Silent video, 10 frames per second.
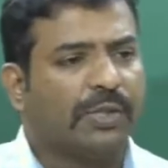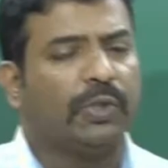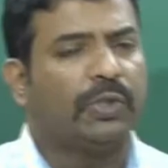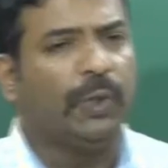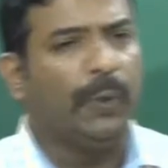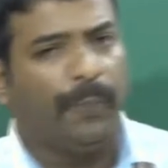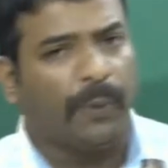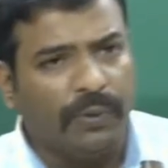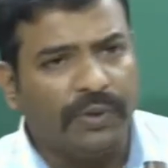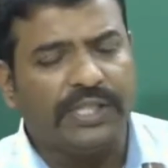So to
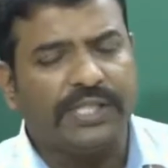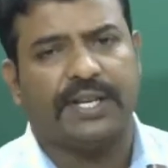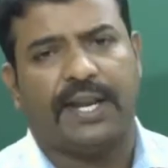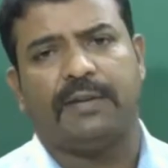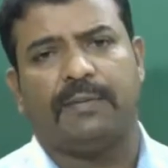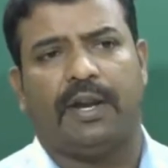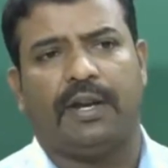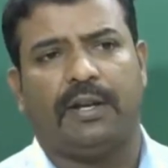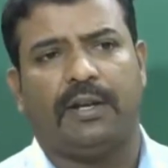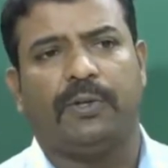prove this
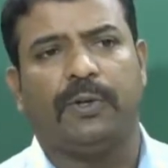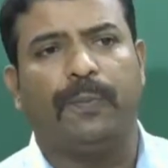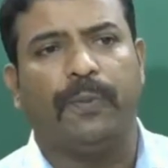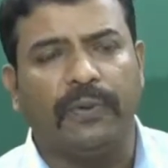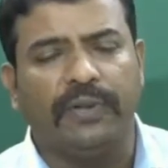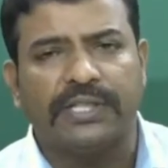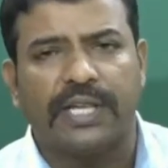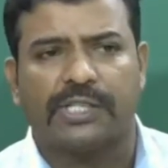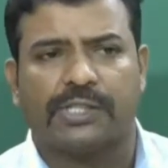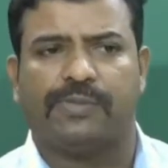statement, to prove
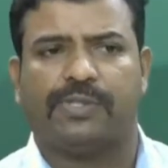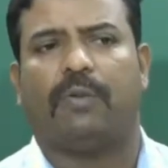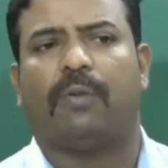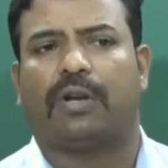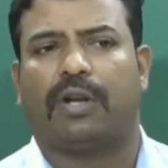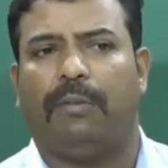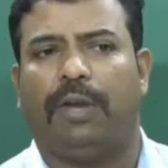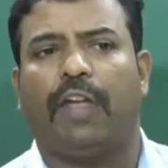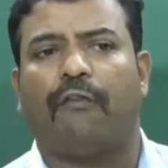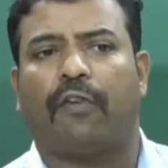this assumption what I am
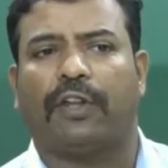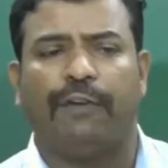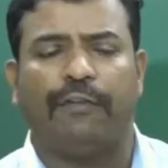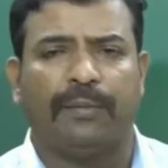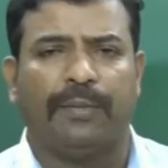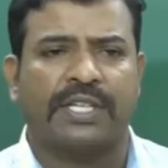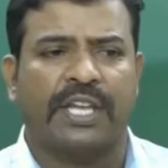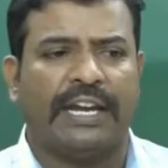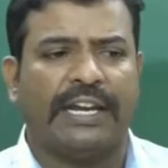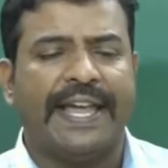making for the 5th
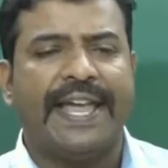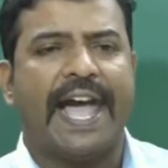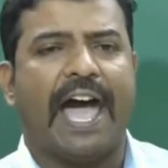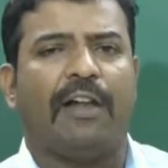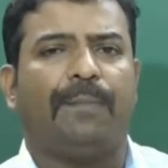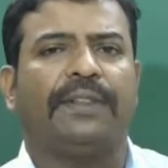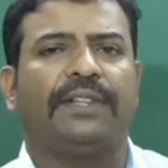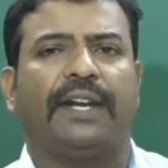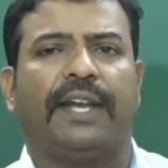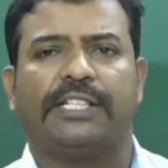biscuit, I will
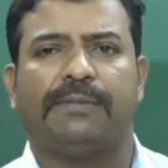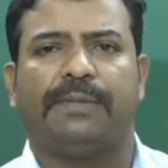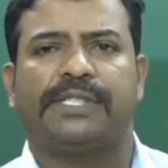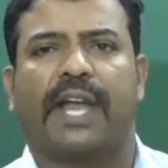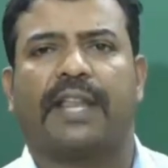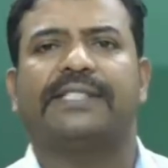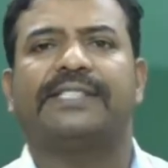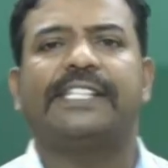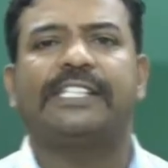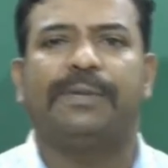pick the next biscuit
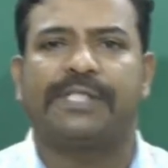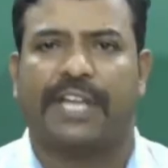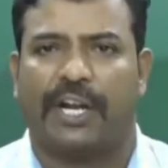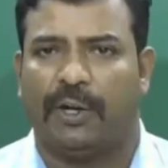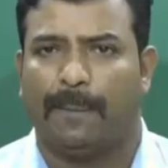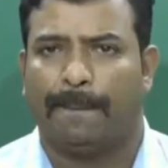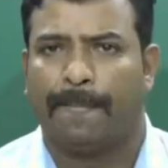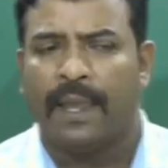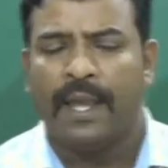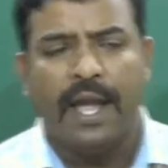is 6th biscuit now.
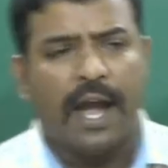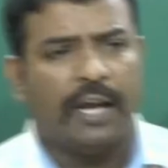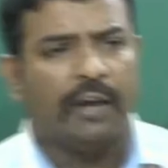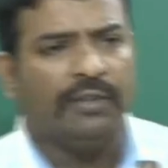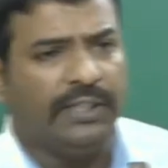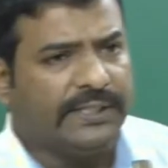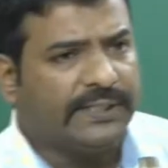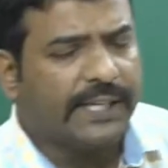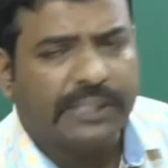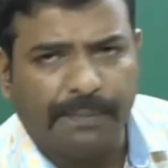And now
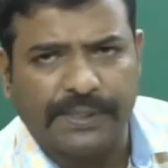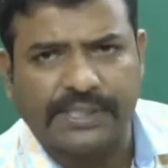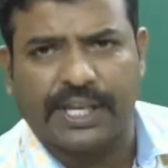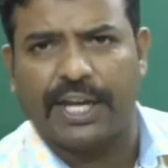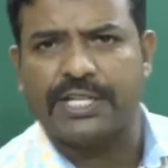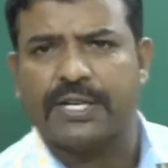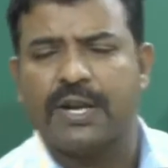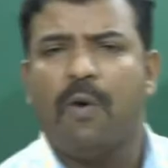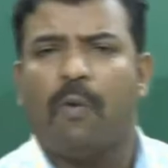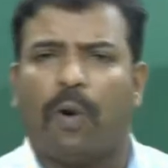this 6th biscuit,
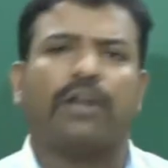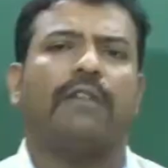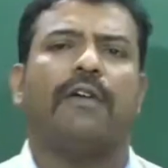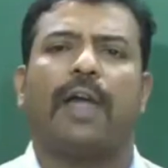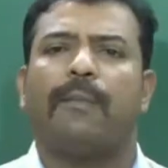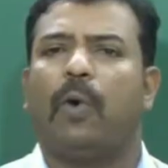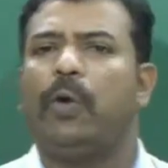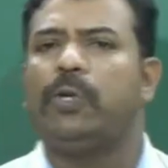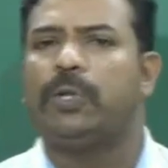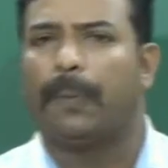whatever I am
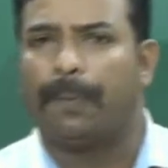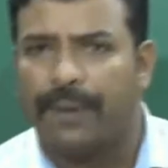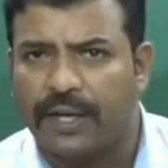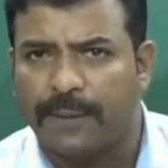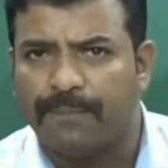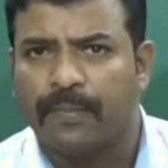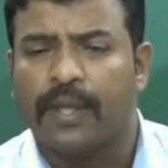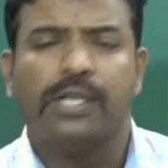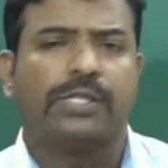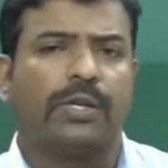going to pick,
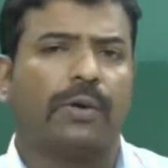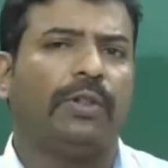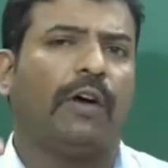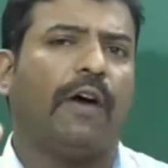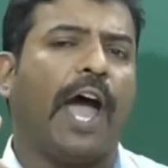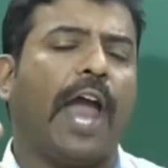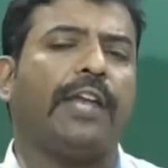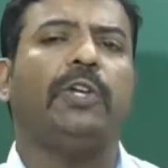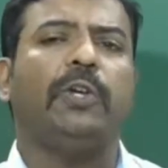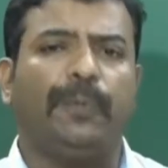so now I
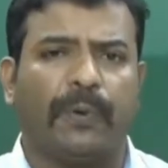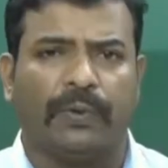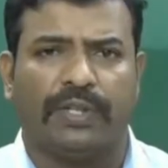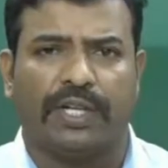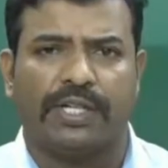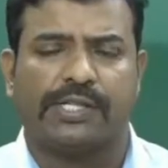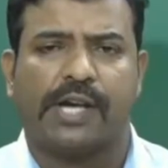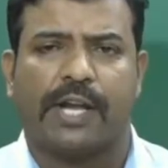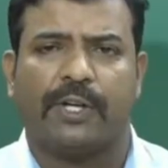need to prove that,